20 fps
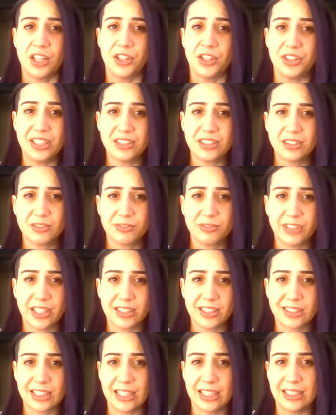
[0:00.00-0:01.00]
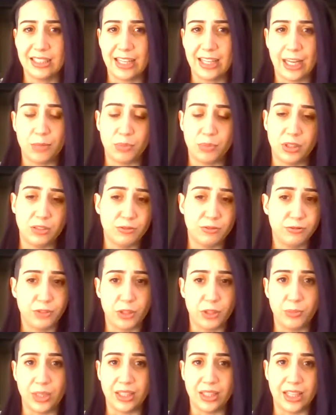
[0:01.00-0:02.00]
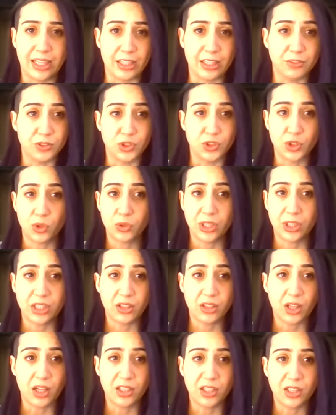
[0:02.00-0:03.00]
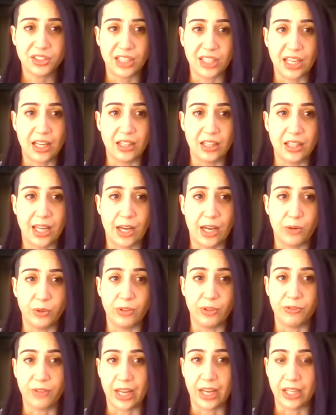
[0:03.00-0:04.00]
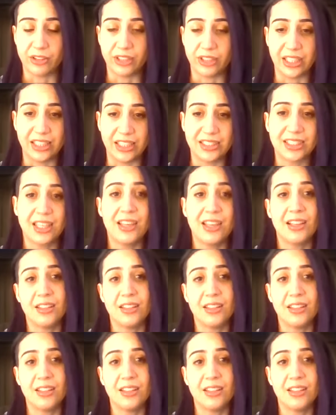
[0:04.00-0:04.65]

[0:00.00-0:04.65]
This effect can happen from a lack of zoning laws that allow refineries,